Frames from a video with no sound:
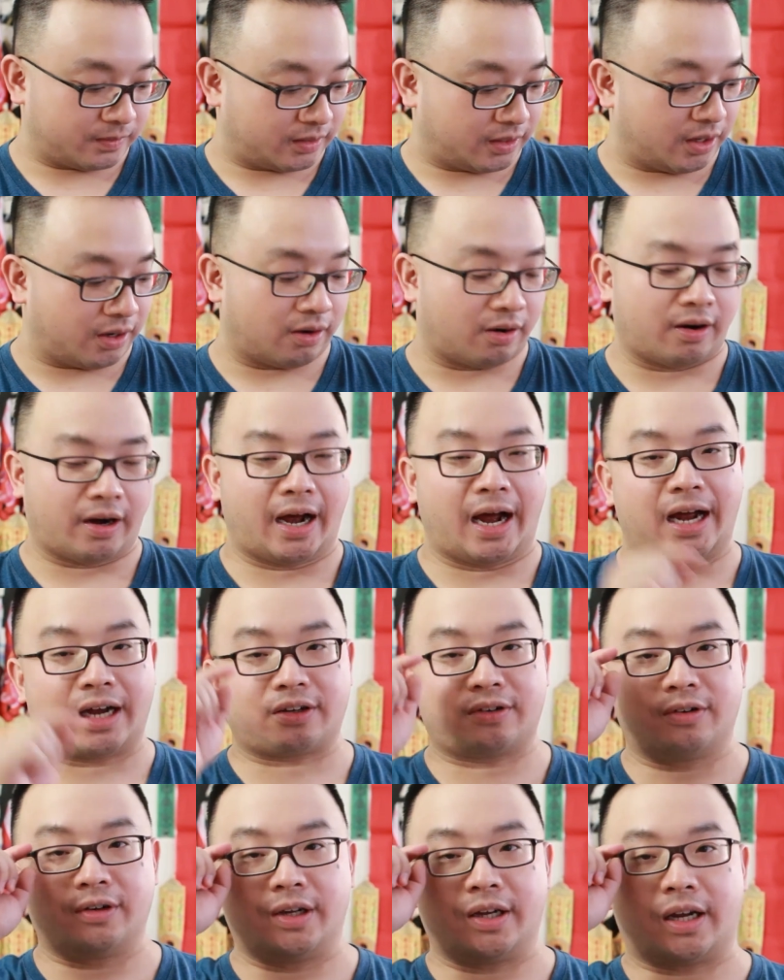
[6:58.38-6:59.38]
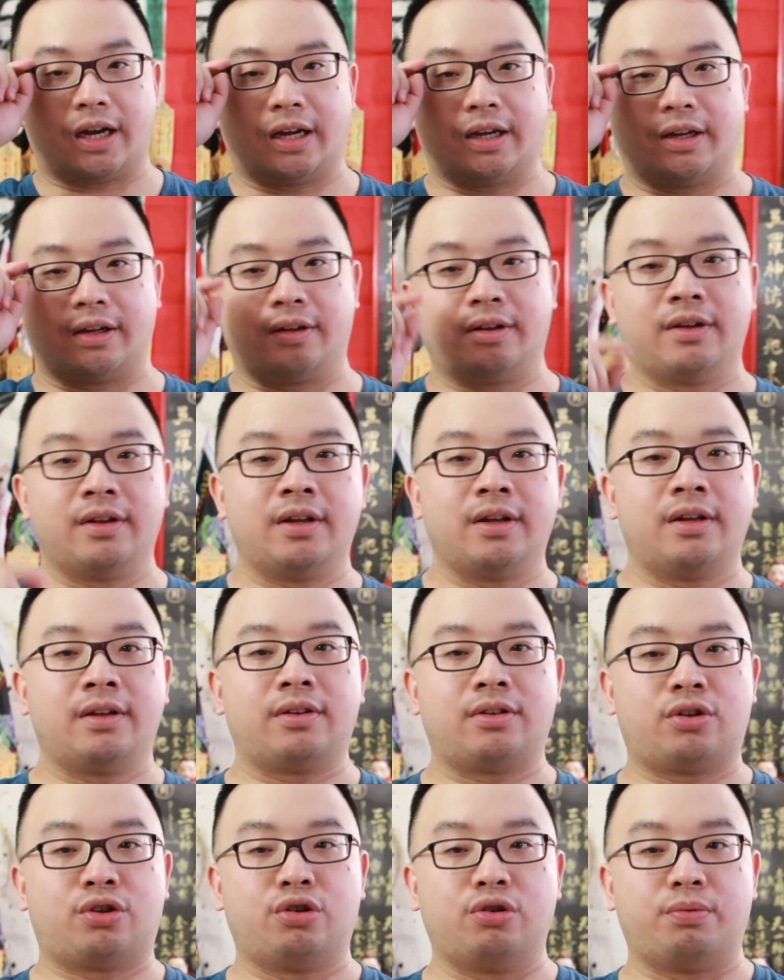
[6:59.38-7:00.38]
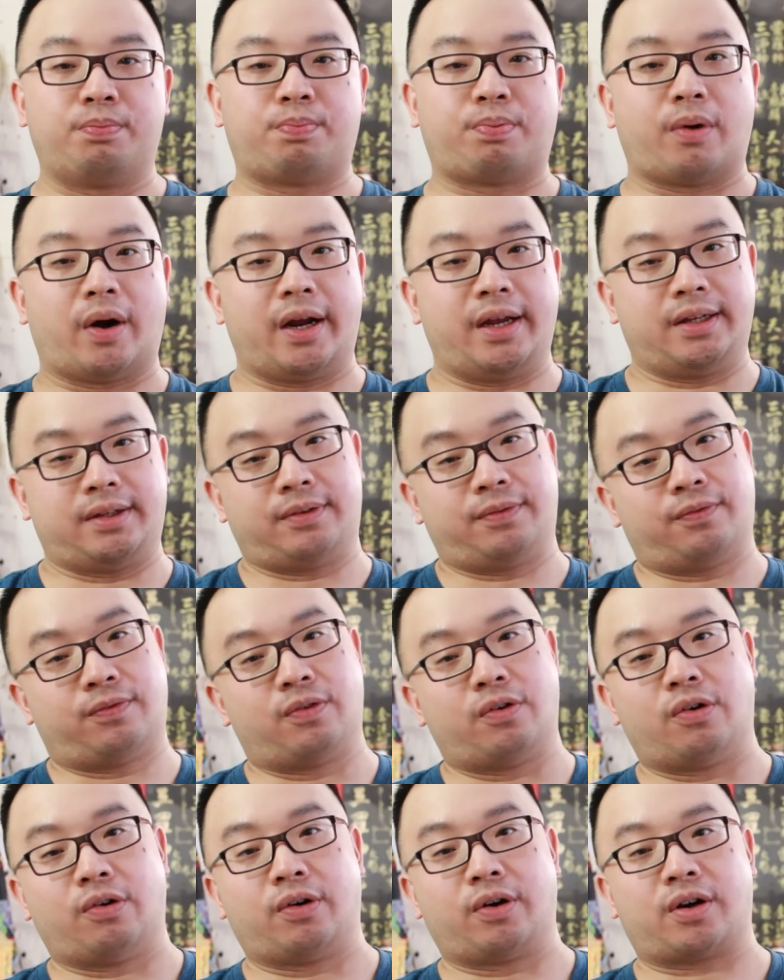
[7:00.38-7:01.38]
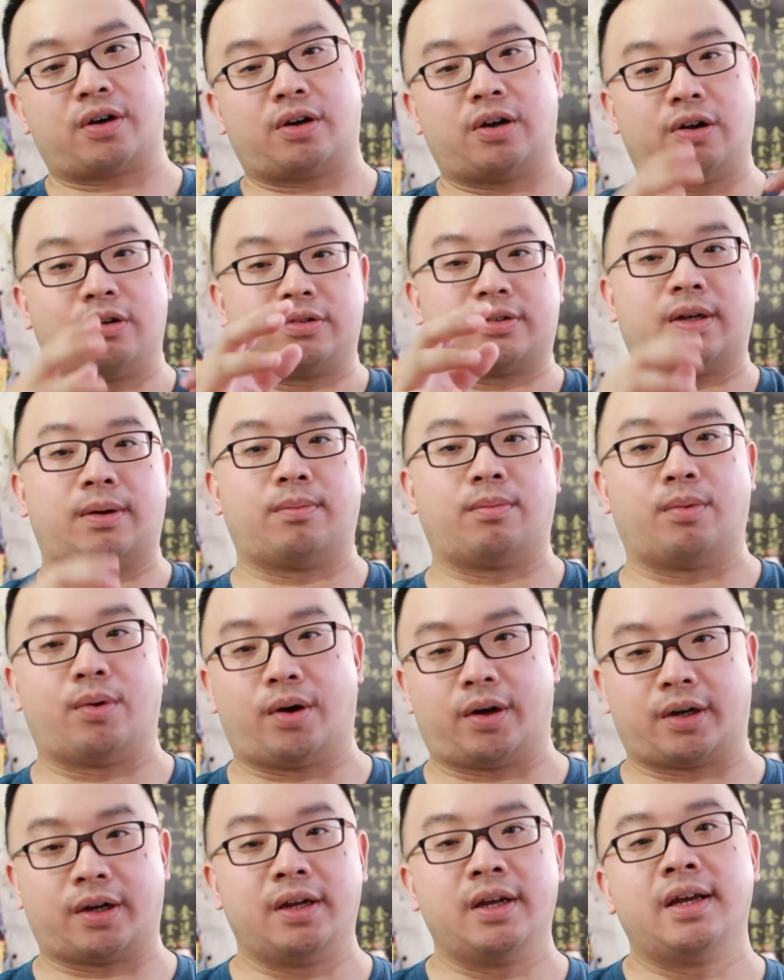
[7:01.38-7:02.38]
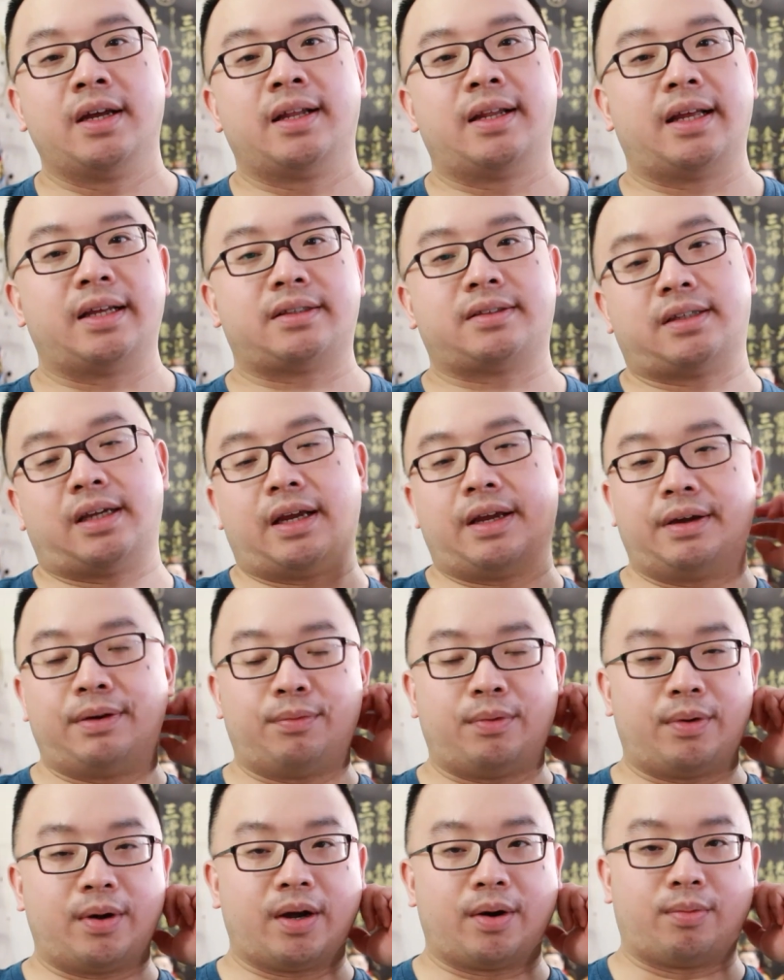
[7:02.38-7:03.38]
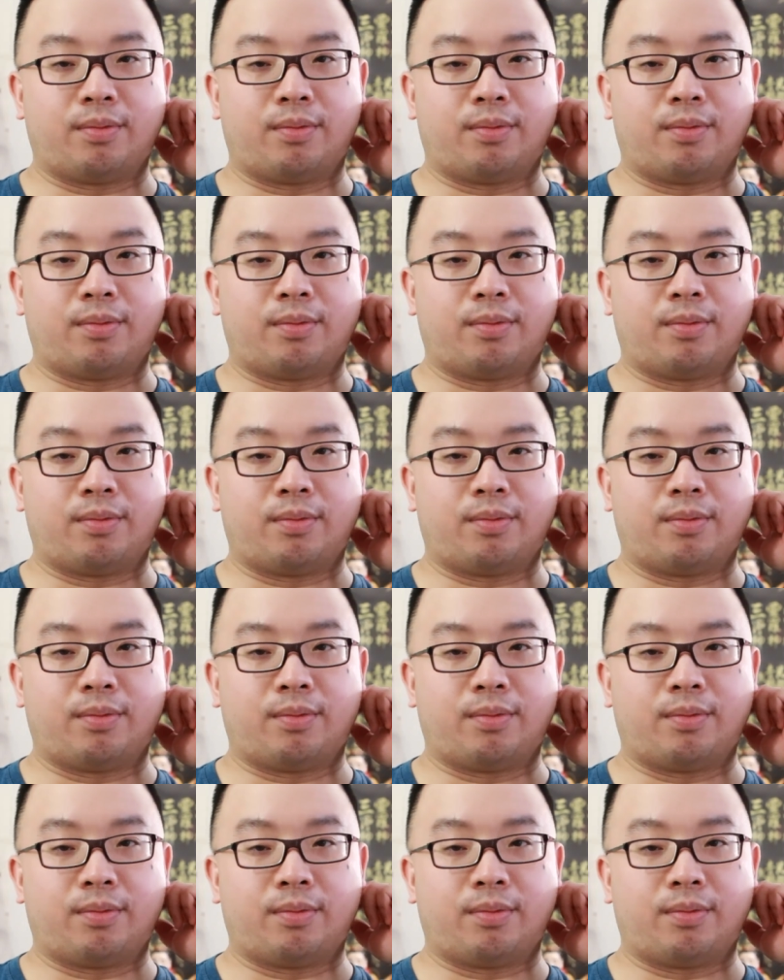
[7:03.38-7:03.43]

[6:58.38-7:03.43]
they are actually kind of too bright for close-up work. Let's say we